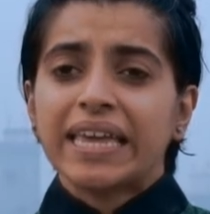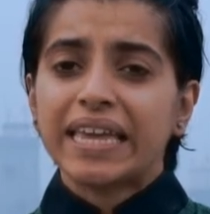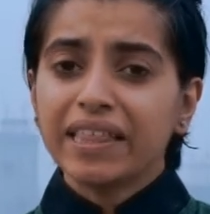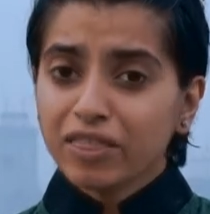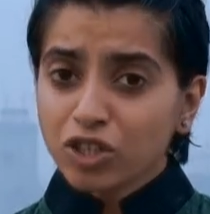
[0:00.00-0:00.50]

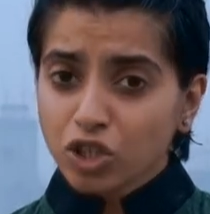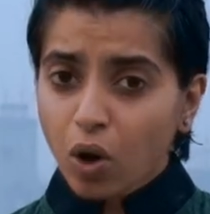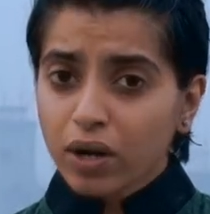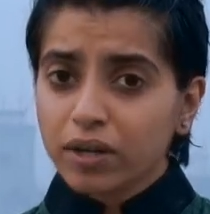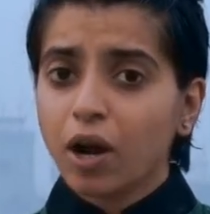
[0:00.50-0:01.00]
In the
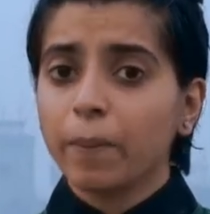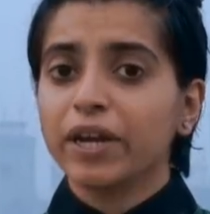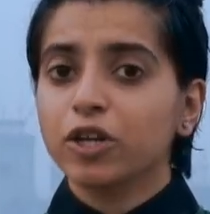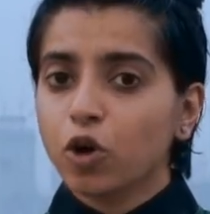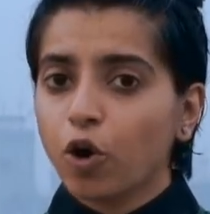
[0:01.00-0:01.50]
short term,
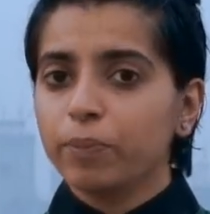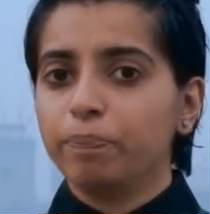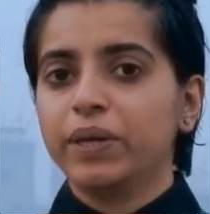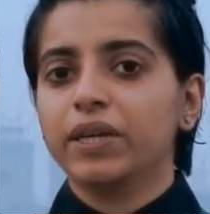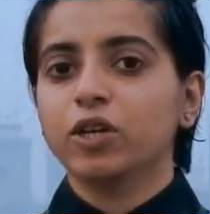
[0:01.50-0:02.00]
it
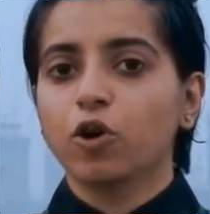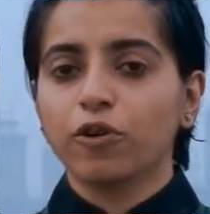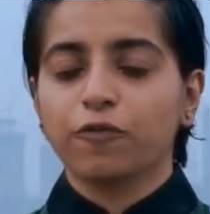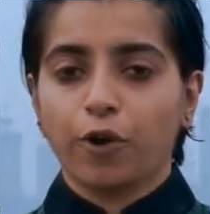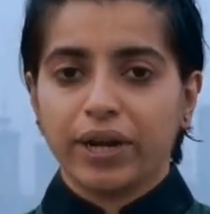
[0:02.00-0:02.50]
could be
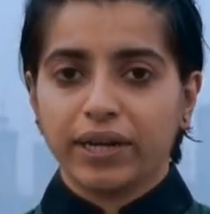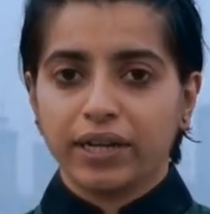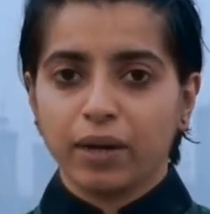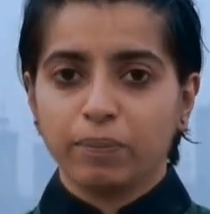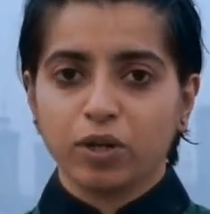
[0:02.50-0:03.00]
good for
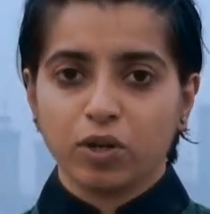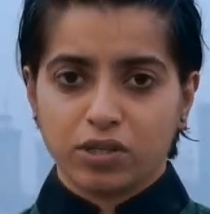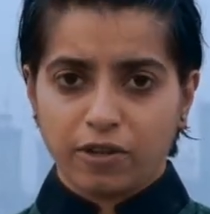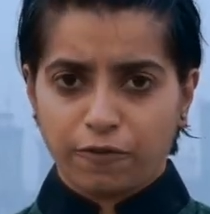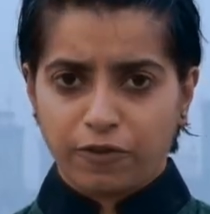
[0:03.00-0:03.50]
India,
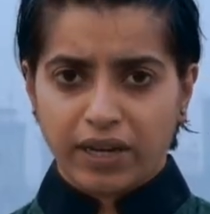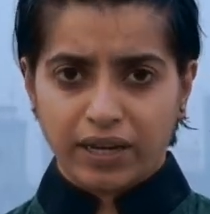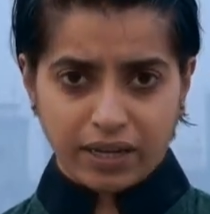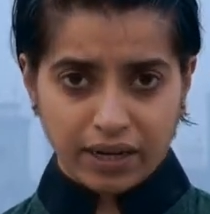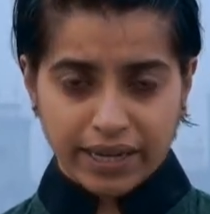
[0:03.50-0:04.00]
because if
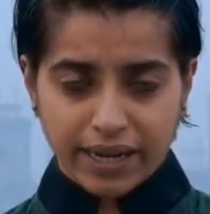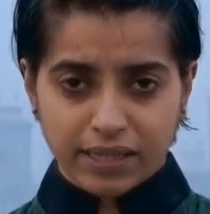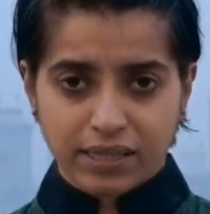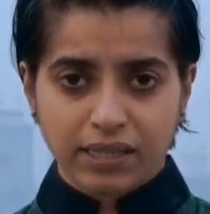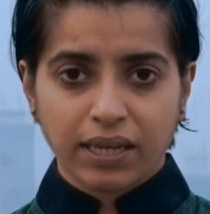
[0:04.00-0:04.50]
India
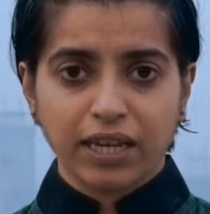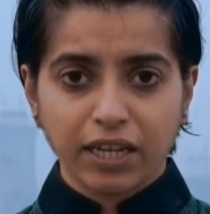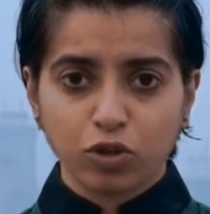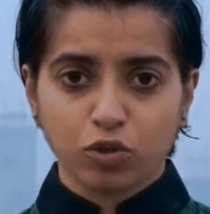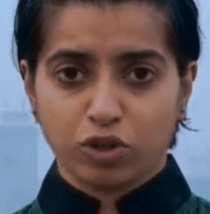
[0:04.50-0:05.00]
gets
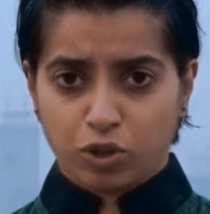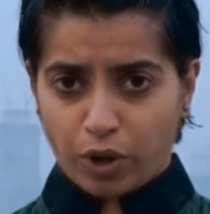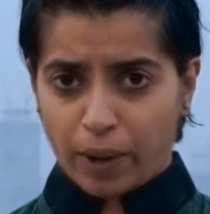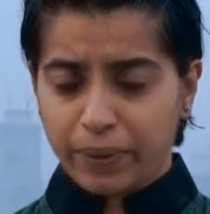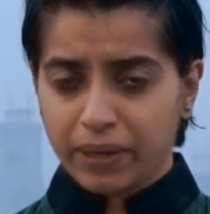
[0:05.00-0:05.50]
into the
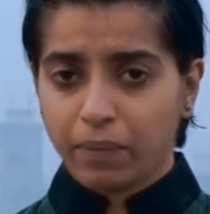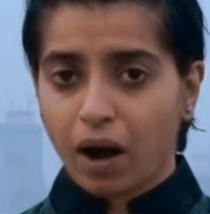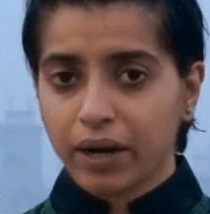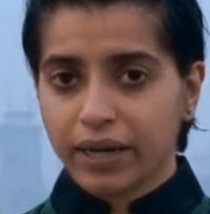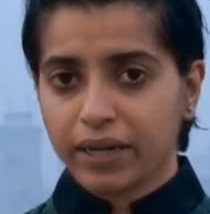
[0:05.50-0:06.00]
soybean
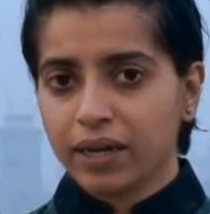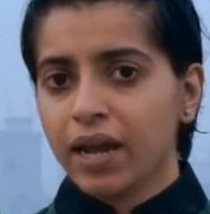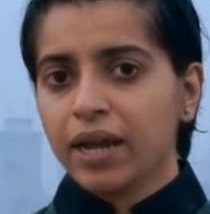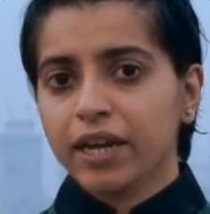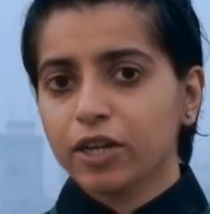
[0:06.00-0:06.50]
market,
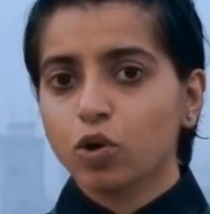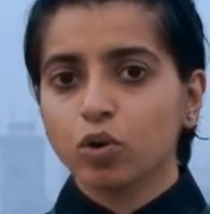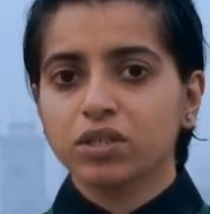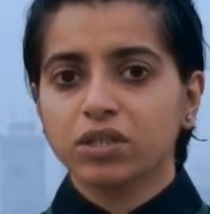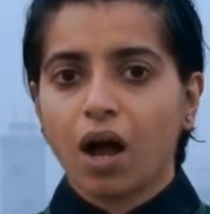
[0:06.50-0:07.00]
it
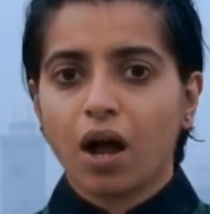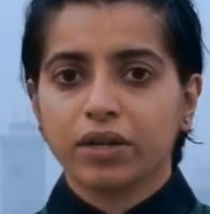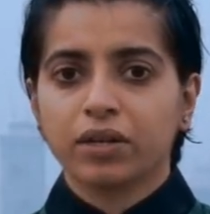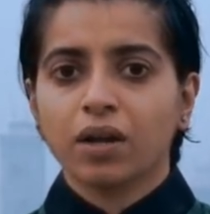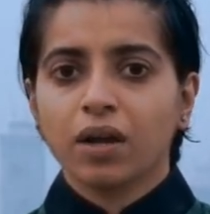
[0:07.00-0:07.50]
could
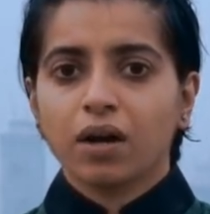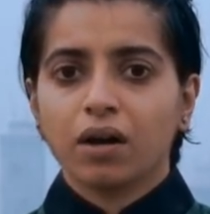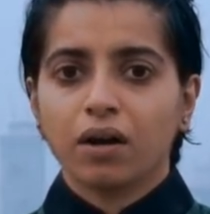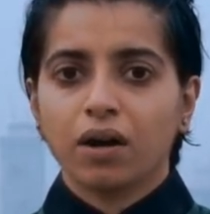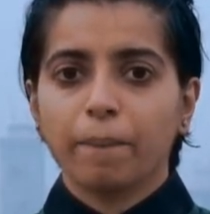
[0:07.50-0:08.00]
start
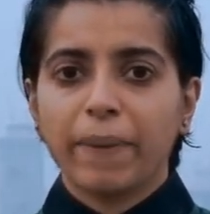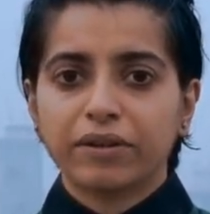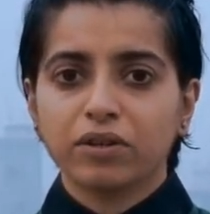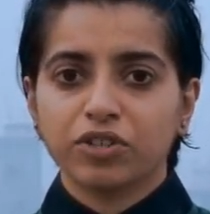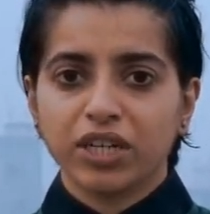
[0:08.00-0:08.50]
a
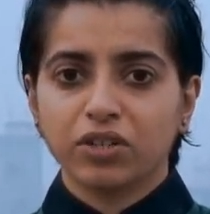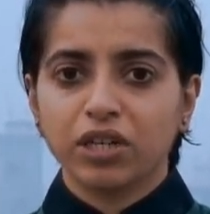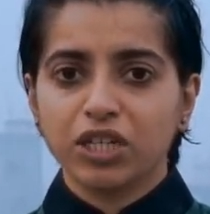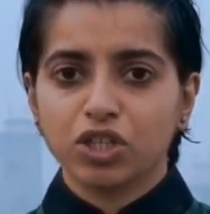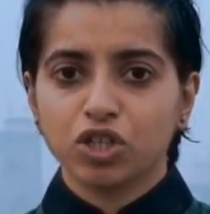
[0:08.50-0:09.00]
better trade
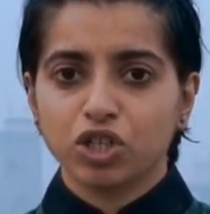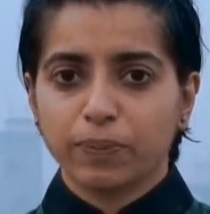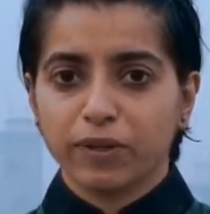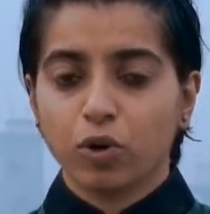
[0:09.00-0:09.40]
relationship.